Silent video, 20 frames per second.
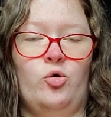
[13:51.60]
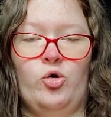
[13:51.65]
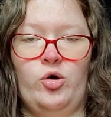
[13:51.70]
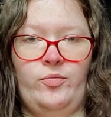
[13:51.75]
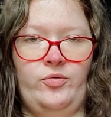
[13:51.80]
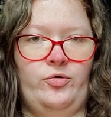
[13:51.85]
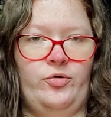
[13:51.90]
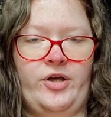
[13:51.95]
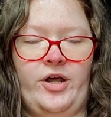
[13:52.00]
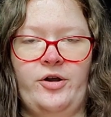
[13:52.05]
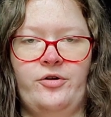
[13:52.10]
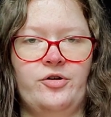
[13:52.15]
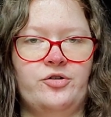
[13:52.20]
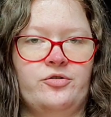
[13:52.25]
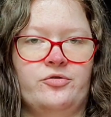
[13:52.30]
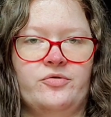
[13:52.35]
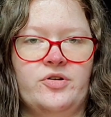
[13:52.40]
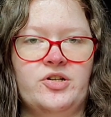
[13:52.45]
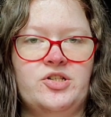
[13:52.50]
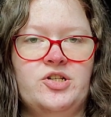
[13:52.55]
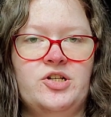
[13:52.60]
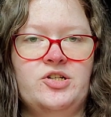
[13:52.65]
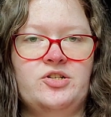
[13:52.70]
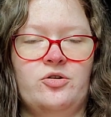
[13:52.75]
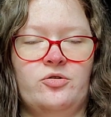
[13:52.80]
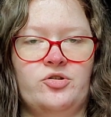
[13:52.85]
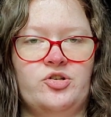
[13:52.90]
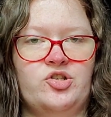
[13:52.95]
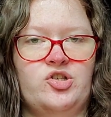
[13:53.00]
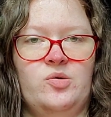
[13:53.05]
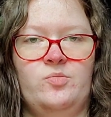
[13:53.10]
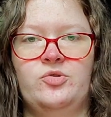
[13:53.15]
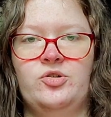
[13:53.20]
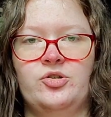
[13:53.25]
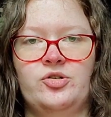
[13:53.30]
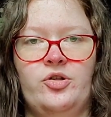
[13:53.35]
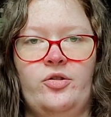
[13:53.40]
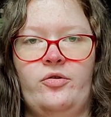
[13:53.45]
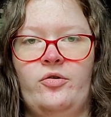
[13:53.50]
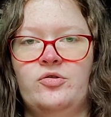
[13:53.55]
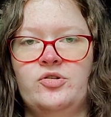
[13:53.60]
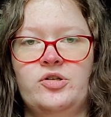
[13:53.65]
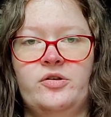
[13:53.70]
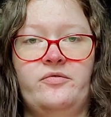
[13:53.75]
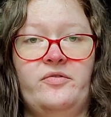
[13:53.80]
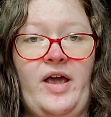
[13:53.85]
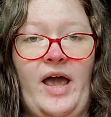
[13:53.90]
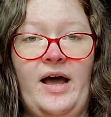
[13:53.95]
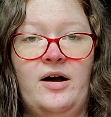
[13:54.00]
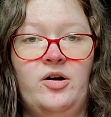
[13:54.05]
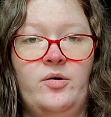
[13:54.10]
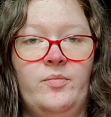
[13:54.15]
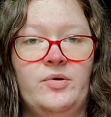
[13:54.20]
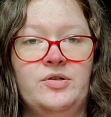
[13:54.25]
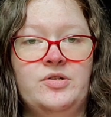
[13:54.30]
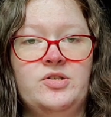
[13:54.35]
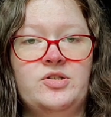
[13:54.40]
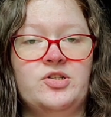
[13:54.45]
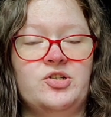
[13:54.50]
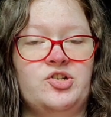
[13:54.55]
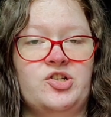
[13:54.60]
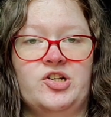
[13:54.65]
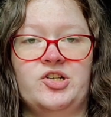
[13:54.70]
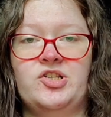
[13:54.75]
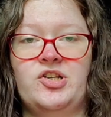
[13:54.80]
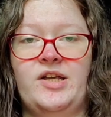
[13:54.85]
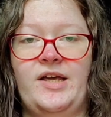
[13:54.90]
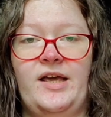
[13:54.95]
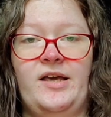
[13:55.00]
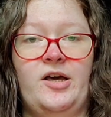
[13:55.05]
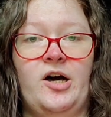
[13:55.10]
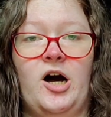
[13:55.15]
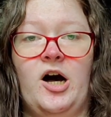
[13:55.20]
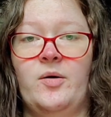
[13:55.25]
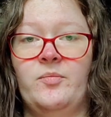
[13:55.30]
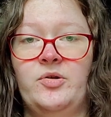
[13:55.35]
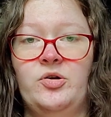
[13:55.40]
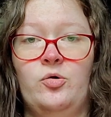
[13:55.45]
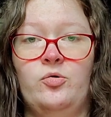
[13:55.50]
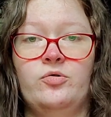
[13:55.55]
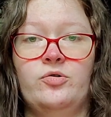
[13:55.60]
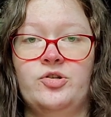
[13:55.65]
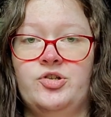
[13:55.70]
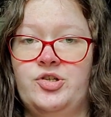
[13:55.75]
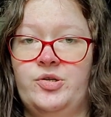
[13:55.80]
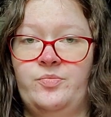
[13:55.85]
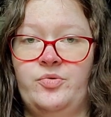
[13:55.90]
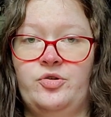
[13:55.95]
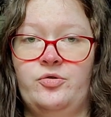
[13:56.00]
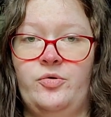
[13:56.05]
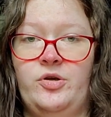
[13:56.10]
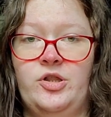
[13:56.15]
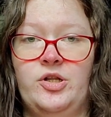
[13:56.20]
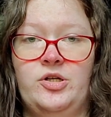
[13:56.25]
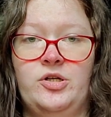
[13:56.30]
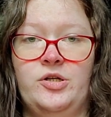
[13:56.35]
orbital characteristics are similar to those of Caliban, suggesting a common origin between the